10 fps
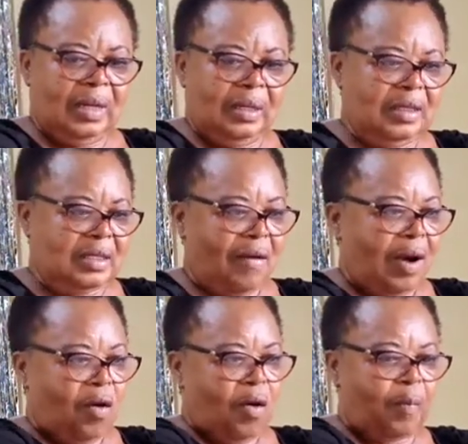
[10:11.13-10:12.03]
This is our
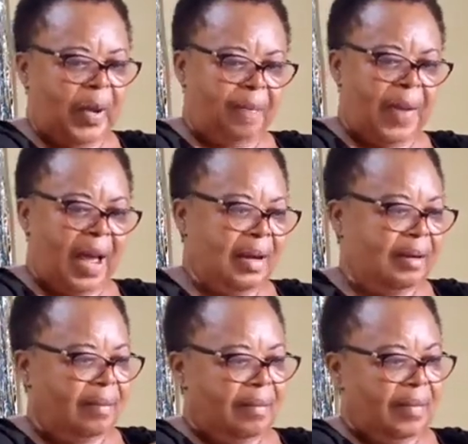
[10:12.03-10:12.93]
cupcake pan.
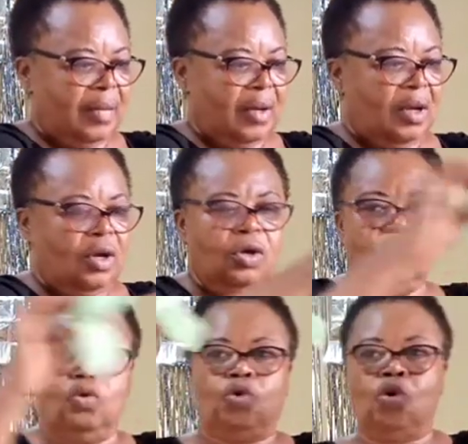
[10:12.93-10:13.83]

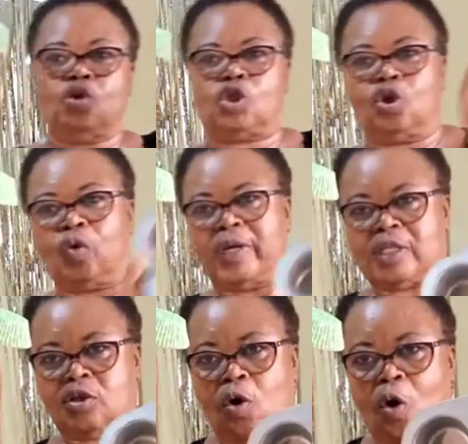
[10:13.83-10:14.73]
You don't grease
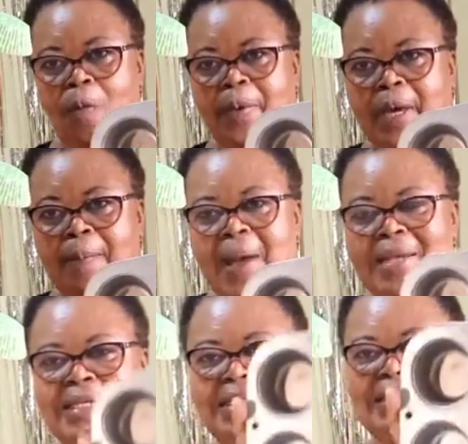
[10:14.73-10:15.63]
your cupcake pan.
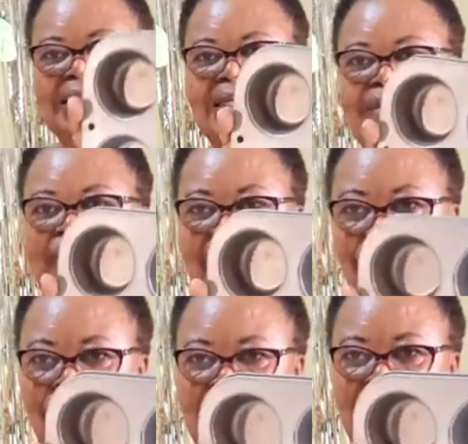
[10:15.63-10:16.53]
This is 6 by
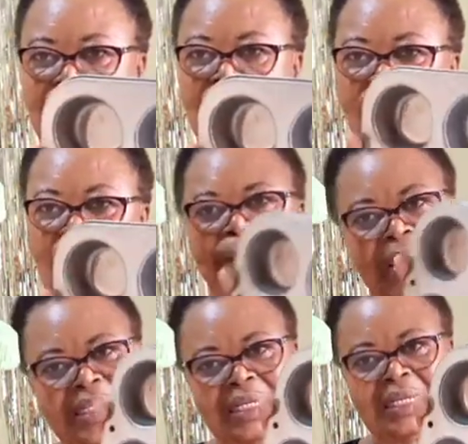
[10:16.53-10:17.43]
1 or 1 by
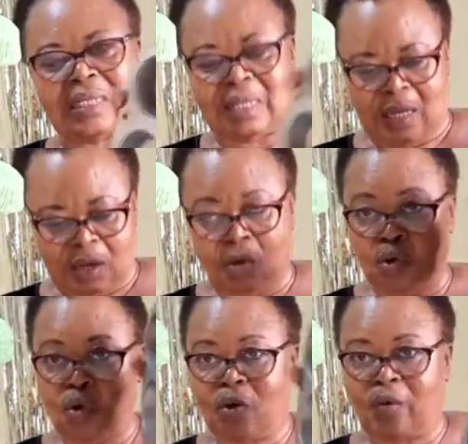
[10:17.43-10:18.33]
6. You
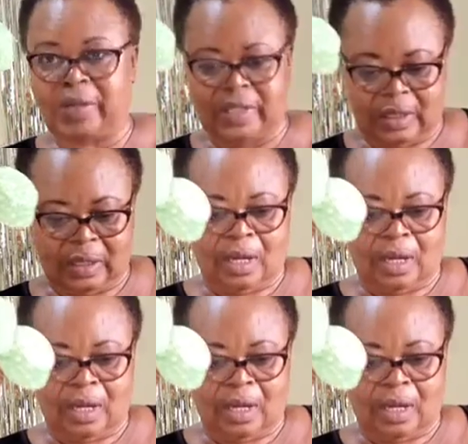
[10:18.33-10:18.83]
don't grease it.